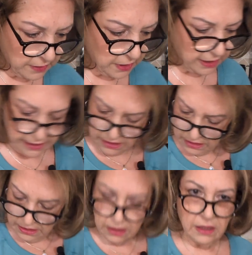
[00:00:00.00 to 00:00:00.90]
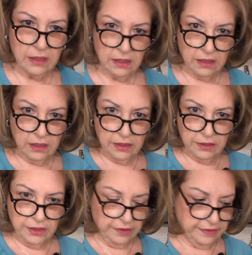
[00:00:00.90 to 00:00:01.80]
All right.
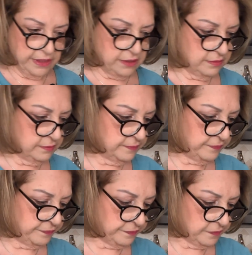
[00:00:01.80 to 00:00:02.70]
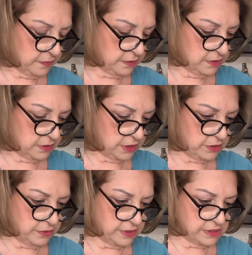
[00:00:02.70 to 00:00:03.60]
They're in. Think
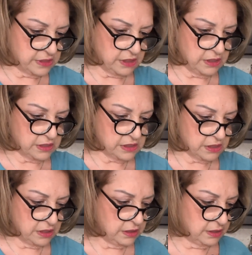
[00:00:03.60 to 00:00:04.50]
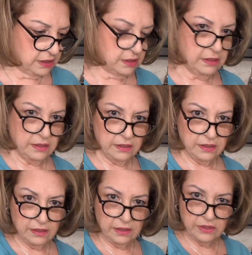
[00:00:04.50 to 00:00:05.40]
you can see this.
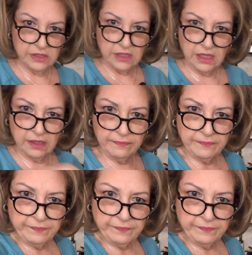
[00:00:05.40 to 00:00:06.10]
Can you see that?